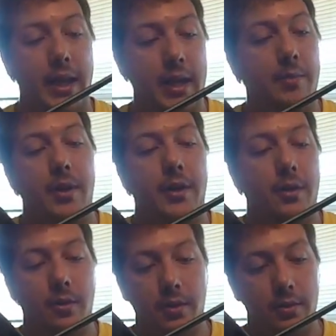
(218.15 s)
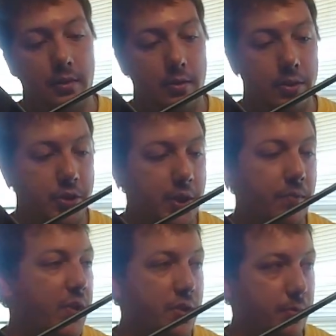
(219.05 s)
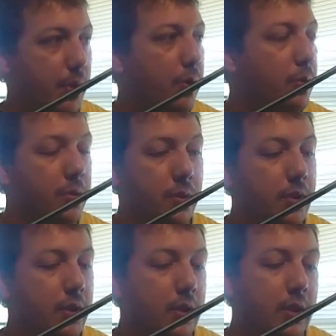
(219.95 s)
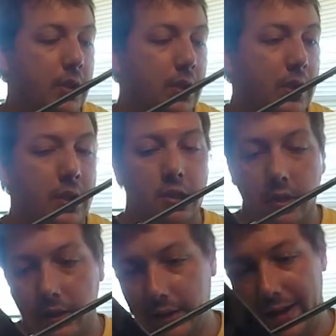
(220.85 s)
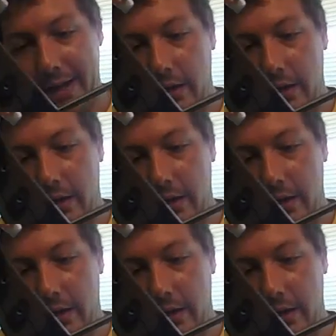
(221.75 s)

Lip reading: laying in my yard on a cheap fishing pole, and